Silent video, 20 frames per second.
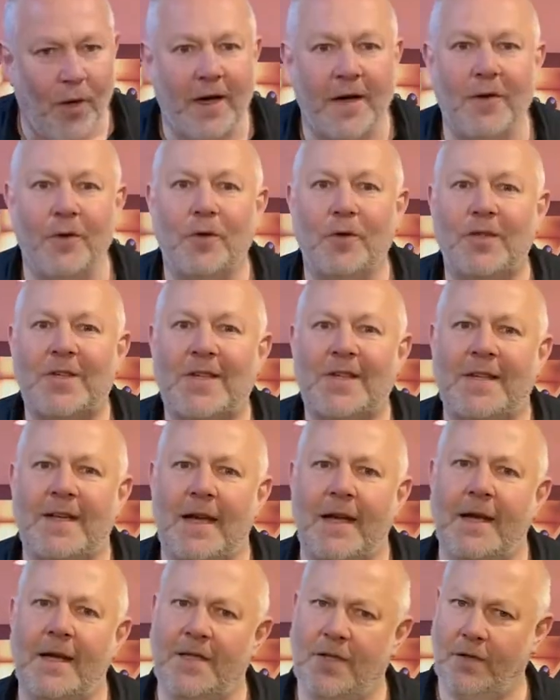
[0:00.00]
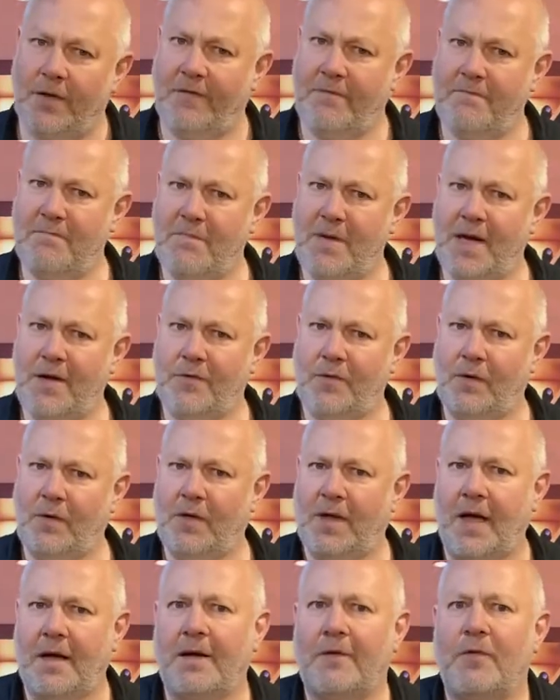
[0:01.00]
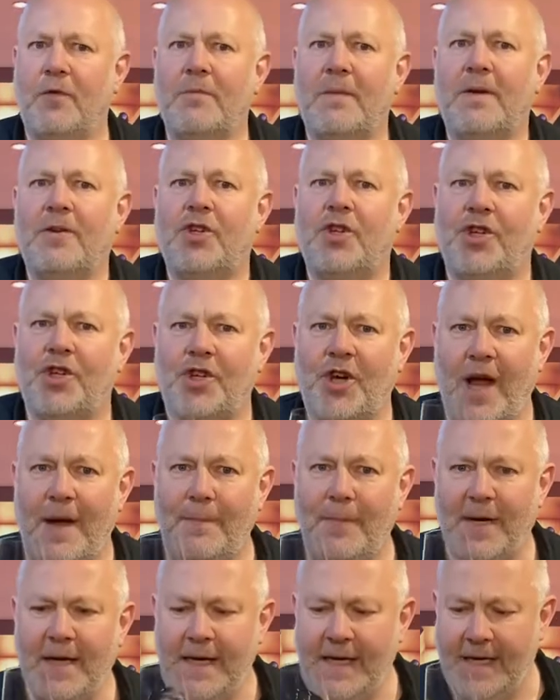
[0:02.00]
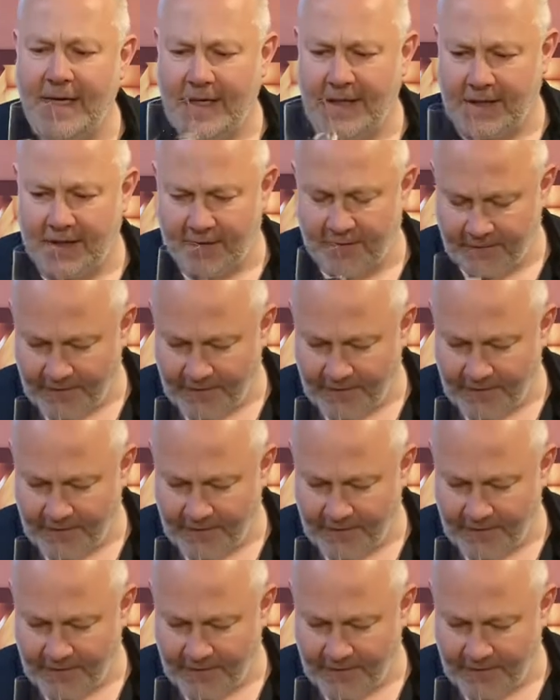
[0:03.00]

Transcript: an austere sort of mineral, kind of almost shabby kind of